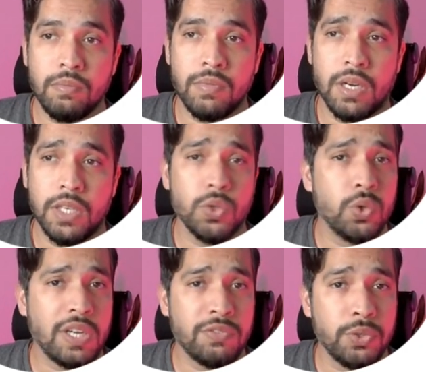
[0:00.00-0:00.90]
You don't
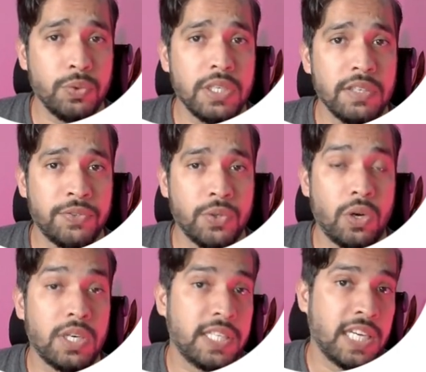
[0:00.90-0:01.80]
have to do it if you
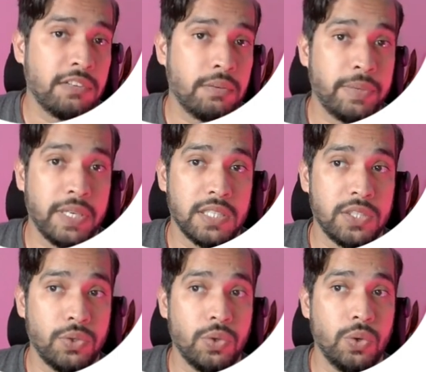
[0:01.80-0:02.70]
already have a pay as you
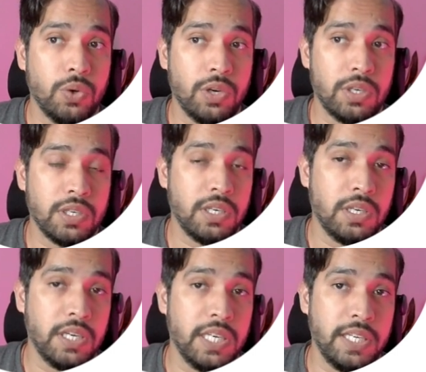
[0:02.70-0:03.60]
go or
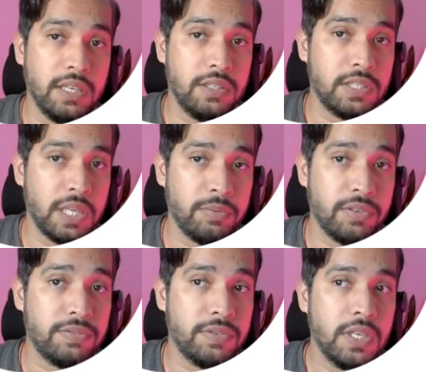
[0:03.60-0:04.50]
any other type of
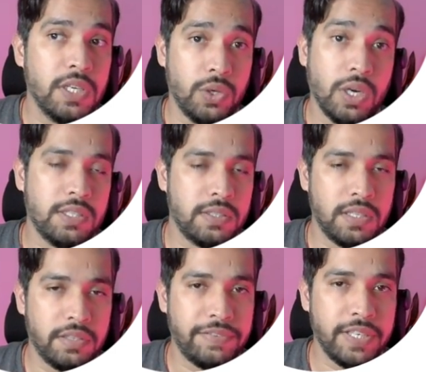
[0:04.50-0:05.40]
other than
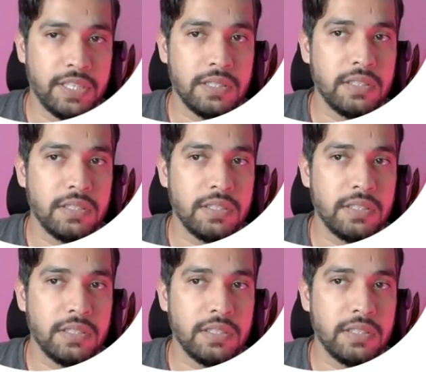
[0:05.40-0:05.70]
the free tier.